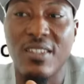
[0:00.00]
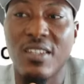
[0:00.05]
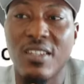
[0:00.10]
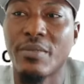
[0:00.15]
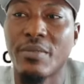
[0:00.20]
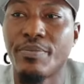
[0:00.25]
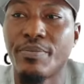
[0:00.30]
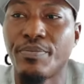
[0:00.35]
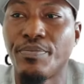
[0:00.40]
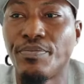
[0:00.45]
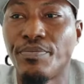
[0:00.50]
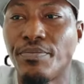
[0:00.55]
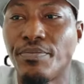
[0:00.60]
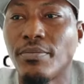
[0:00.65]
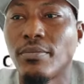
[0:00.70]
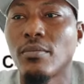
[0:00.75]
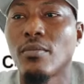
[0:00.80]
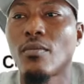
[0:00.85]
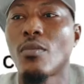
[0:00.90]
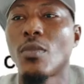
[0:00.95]

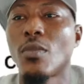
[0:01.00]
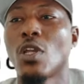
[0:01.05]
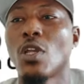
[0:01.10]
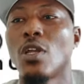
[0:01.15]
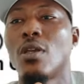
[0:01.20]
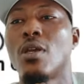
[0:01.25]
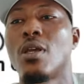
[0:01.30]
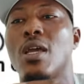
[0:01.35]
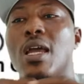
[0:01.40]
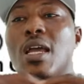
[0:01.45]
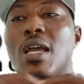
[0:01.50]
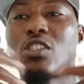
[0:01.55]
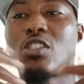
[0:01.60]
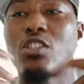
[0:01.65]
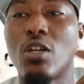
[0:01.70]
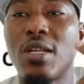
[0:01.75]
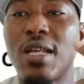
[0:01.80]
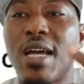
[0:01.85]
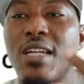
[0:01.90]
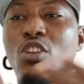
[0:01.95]
Ensure that
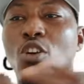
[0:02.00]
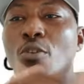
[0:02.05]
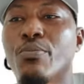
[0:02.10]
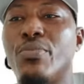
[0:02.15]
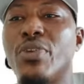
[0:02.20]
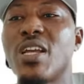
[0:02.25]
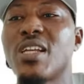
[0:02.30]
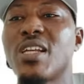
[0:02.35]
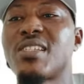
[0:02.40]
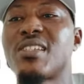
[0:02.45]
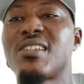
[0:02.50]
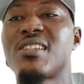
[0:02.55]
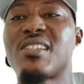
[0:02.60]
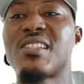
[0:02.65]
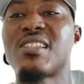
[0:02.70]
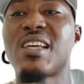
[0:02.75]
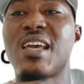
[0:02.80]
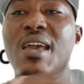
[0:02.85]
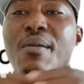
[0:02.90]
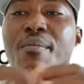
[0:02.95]
your brake system
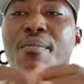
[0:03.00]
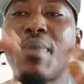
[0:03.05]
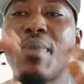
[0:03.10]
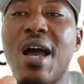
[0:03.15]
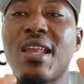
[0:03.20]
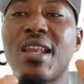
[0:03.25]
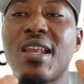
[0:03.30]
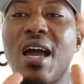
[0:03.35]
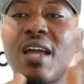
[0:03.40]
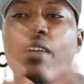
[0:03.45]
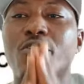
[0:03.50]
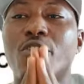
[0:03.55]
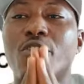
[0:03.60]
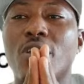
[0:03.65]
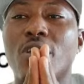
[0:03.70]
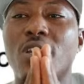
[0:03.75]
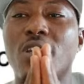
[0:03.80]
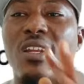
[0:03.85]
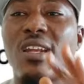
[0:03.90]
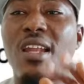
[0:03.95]
and hydraulic
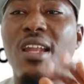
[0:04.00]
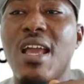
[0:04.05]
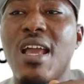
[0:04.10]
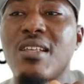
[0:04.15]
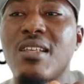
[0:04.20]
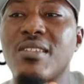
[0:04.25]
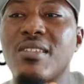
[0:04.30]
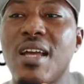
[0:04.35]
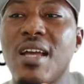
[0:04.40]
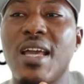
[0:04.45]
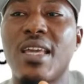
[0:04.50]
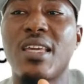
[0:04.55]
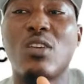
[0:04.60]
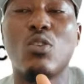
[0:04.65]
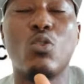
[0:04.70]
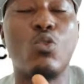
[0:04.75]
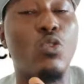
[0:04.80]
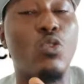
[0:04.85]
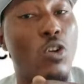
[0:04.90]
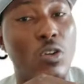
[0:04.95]
lines are in good
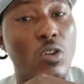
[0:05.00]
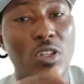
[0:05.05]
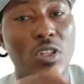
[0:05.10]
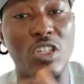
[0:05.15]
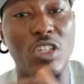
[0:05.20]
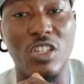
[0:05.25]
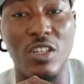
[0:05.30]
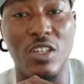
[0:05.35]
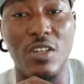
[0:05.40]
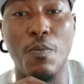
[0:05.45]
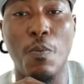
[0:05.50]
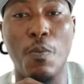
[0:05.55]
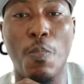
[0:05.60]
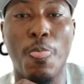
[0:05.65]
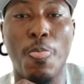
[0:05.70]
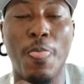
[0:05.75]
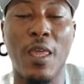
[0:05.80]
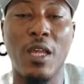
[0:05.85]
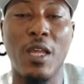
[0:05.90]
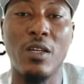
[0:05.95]
condition.
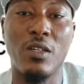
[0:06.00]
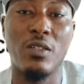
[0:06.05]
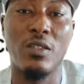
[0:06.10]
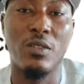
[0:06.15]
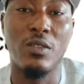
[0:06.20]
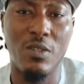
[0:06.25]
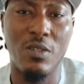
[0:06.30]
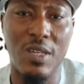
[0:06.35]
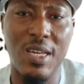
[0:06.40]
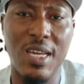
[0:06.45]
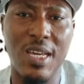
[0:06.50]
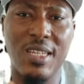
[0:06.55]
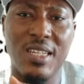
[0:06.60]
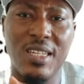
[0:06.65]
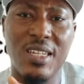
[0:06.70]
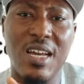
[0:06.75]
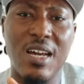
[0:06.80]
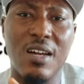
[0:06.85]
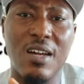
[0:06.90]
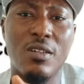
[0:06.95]
You get it now?
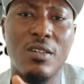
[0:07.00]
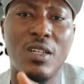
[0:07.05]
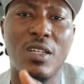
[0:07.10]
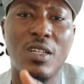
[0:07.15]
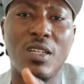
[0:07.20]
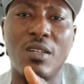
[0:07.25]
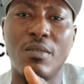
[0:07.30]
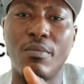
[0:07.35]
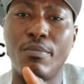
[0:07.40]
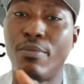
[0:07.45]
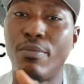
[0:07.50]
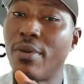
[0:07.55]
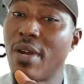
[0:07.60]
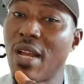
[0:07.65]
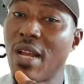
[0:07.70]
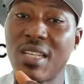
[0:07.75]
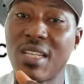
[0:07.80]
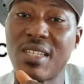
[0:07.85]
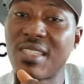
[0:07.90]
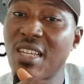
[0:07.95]
Brake
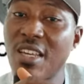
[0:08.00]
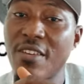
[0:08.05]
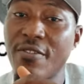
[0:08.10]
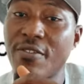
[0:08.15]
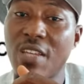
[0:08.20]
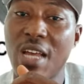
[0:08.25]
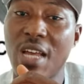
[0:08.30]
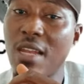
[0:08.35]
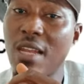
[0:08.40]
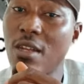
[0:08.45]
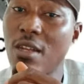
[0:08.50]
saves a lot.